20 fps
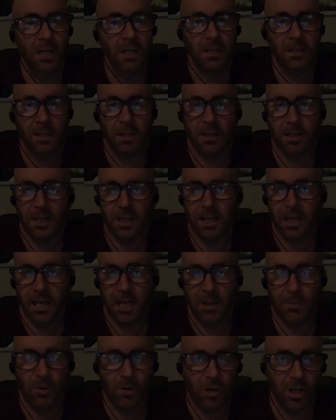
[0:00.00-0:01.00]
The thing had
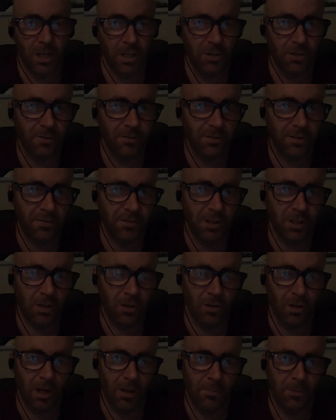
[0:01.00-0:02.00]
about 150
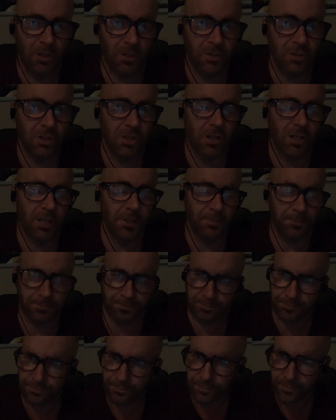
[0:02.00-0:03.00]
kilometers on it,
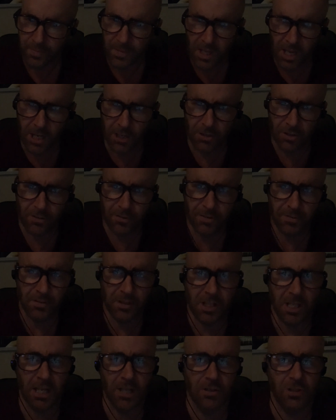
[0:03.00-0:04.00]

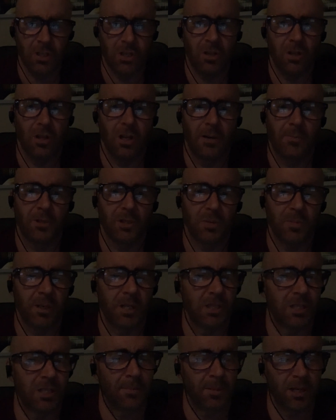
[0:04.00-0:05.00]
150,000 kilometers by the
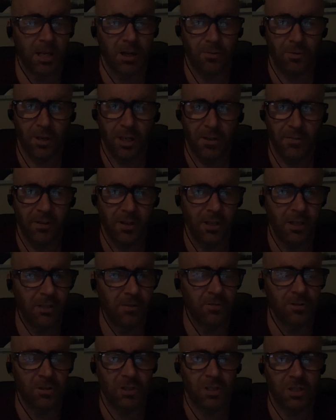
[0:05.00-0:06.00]
I got rid of it. It
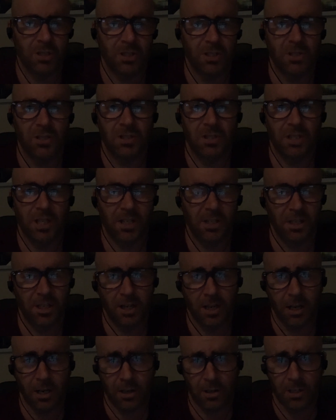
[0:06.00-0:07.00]
was just a sickening
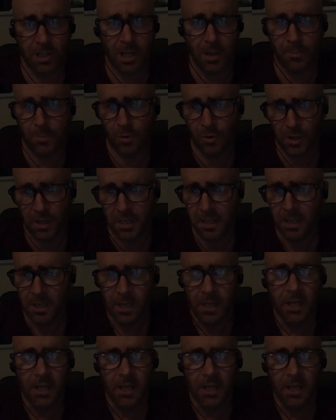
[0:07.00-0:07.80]
car at that point.